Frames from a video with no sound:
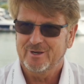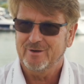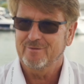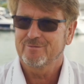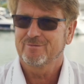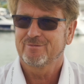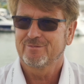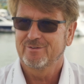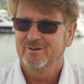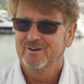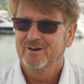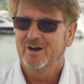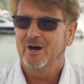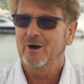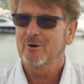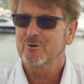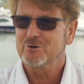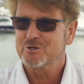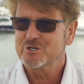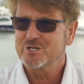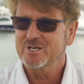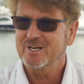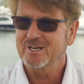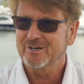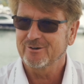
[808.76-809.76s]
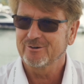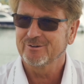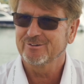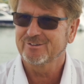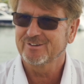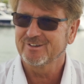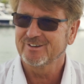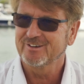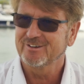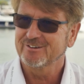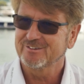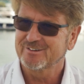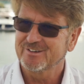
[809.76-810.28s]
have our share on
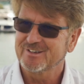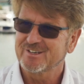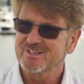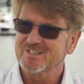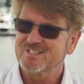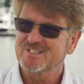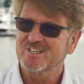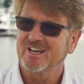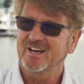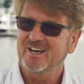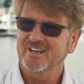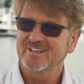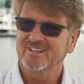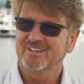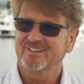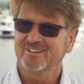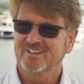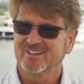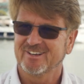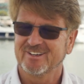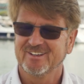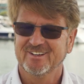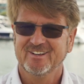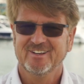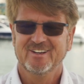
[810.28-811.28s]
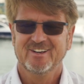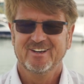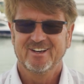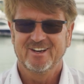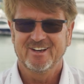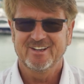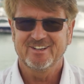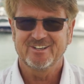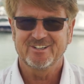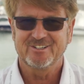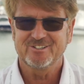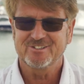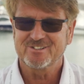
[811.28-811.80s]
the design
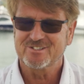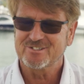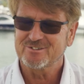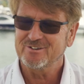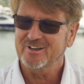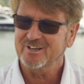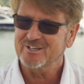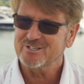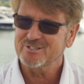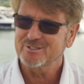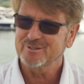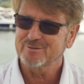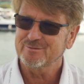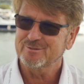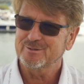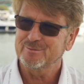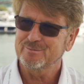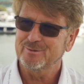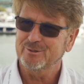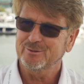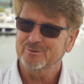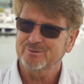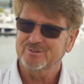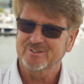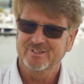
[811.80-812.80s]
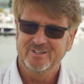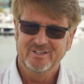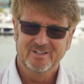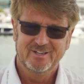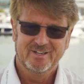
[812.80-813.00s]
and the construction of the boat.